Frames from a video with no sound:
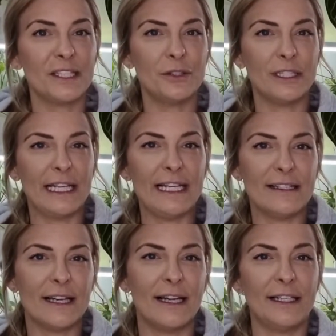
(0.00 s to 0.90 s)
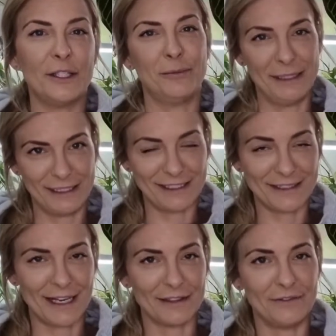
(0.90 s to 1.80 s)
You need a humidity
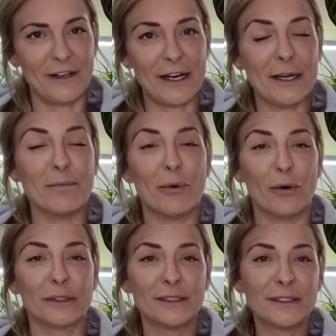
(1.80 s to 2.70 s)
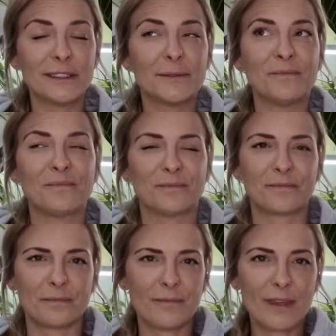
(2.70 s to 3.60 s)
stack, very important.
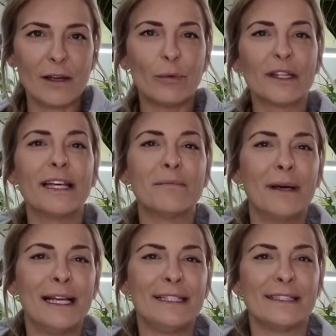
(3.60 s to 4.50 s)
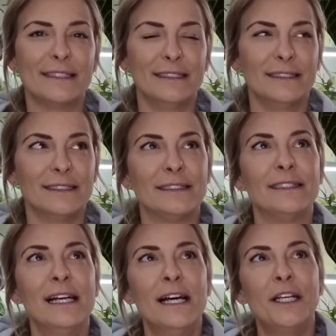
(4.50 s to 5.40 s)
What that means is
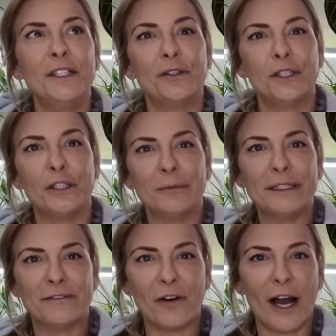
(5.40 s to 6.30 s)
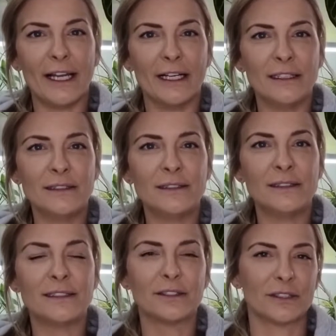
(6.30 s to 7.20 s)
your humidifier,
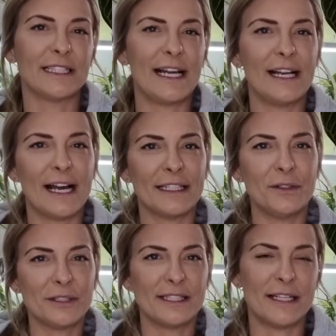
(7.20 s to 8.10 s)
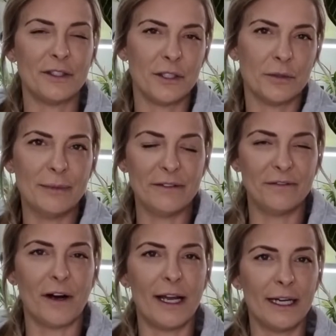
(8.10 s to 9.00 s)
so say like you set your
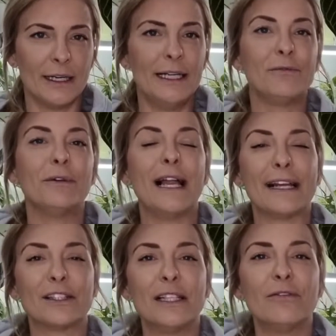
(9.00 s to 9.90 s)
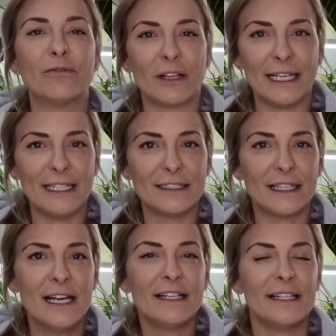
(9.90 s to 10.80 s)
humidifier, it will actually read
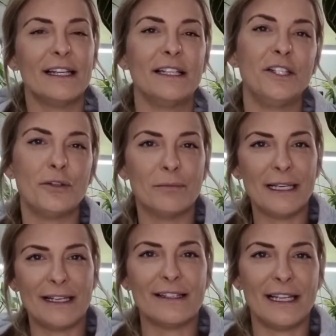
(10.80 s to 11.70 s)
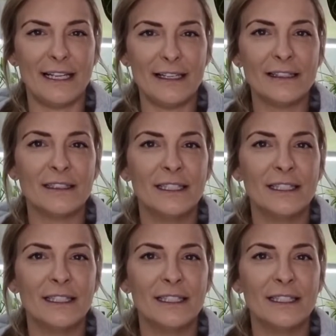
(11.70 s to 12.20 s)
the humidity